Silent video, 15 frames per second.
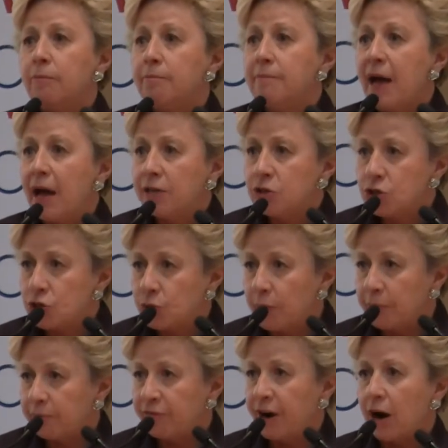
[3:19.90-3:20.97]

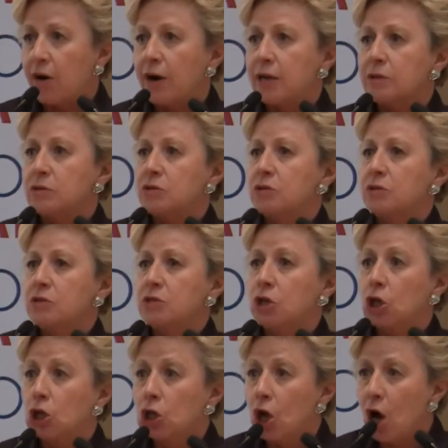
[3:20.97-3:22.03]
manuscript variances,
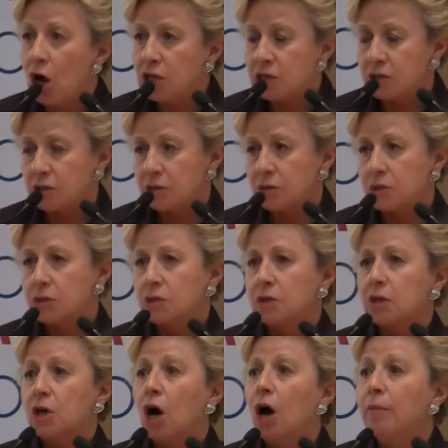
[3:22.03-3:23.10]
glosses,
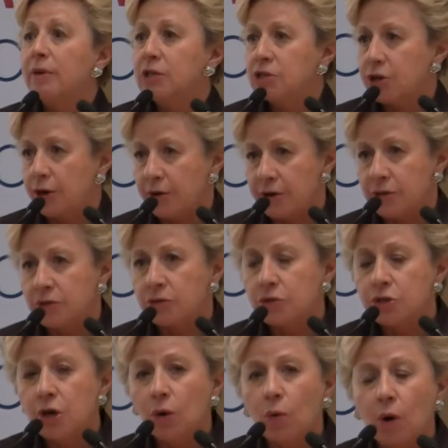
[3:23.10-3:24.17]
commentaries, and
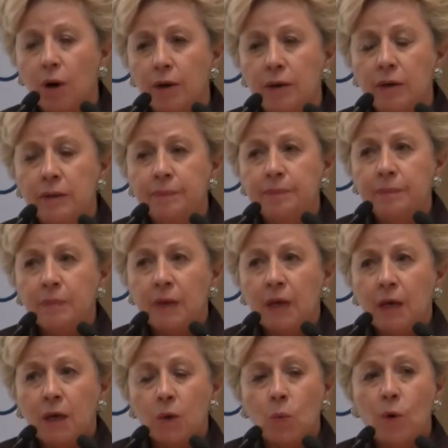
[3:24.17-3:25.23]
so on,
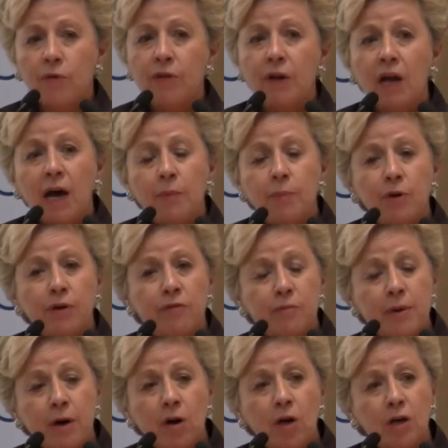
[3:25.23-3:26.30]
where the Library of
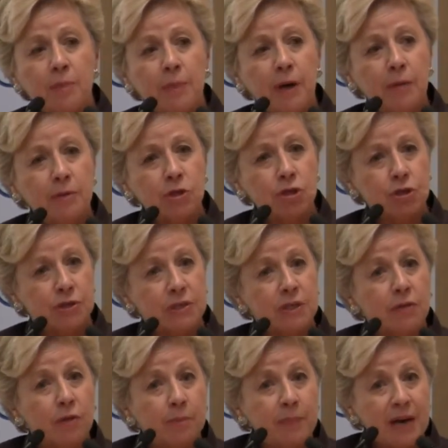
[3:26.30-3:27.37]
America publishes
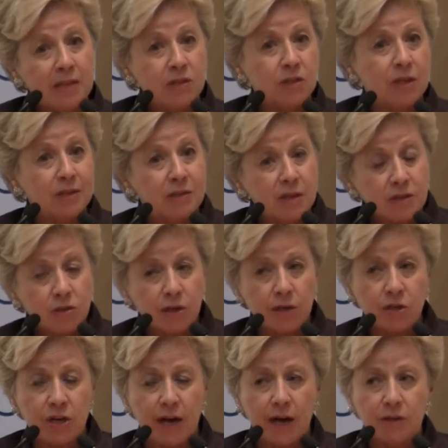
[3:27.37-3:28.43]
the best existing
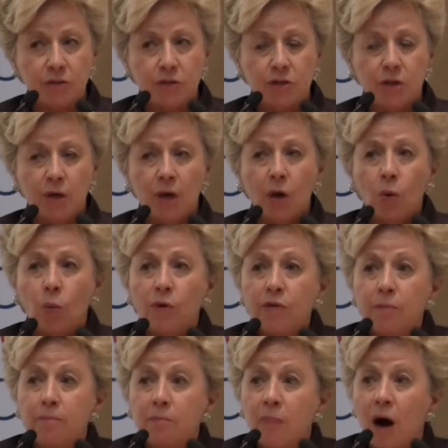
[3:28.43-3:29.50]
text with a
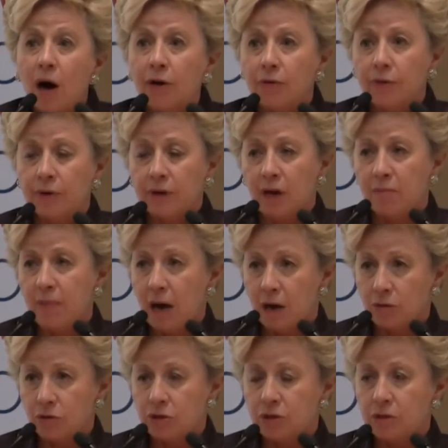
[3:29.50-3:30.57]
moderate
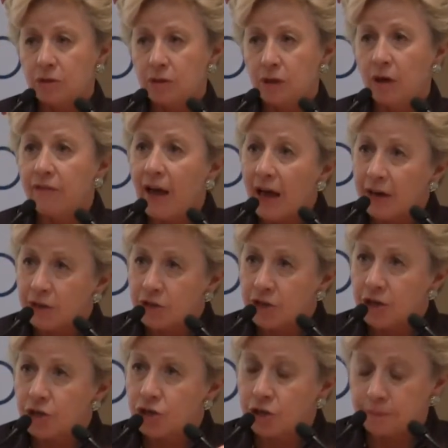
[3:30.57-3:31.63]
amount of
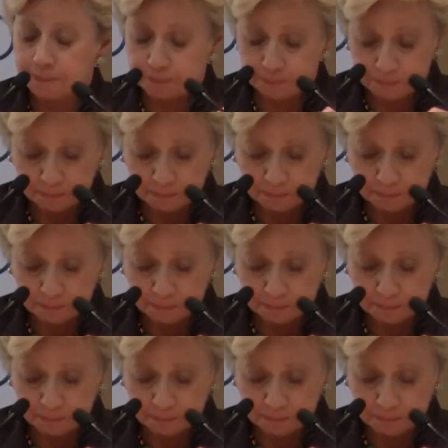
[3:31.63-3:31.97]
annotation.